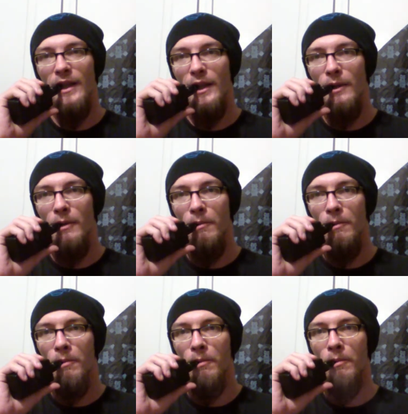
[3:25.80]

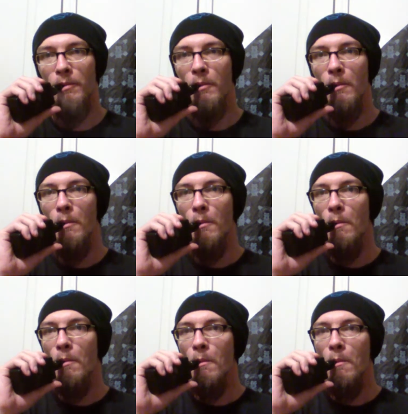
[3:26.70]

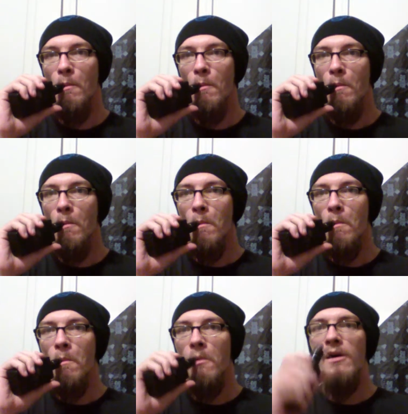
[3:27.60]
(no one is talking)